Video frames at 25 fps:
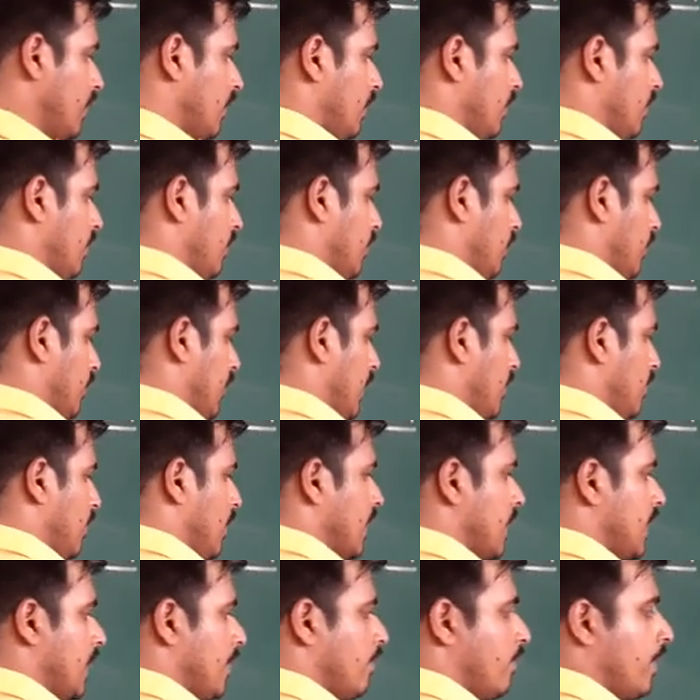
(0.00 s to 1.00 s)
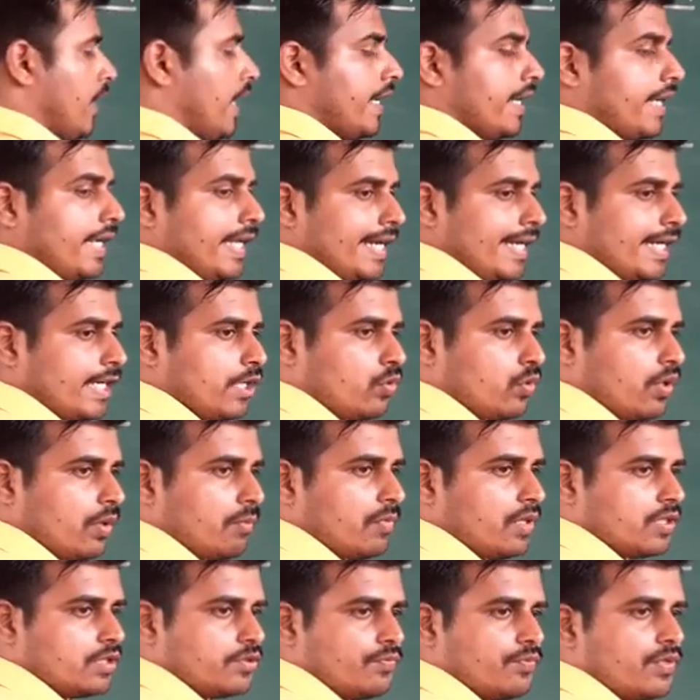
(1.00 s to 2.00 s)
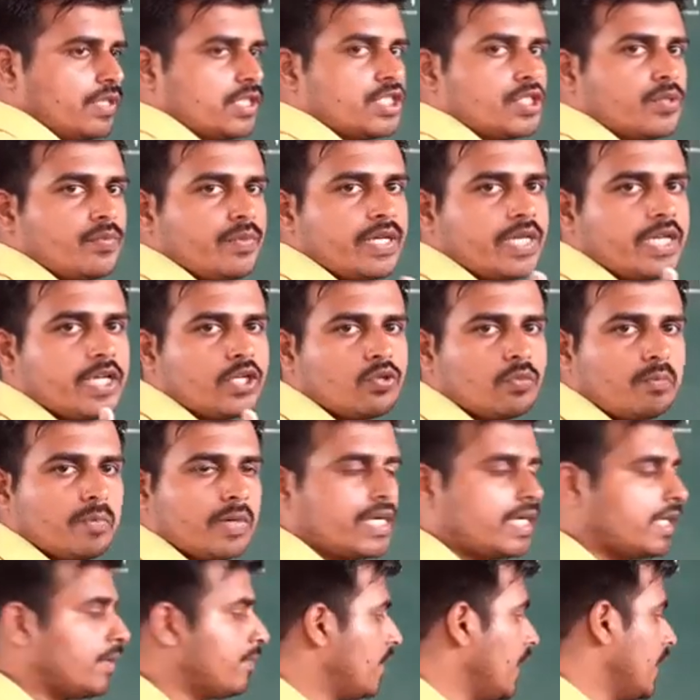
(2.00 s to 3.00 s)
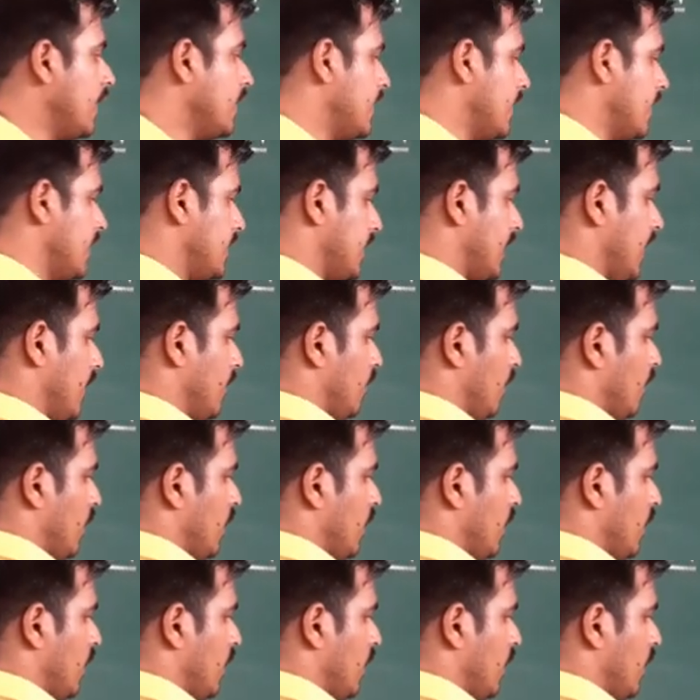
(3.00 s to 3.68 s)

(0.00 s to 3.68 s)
while multiplying any two numbers, first we need to multiply their sign.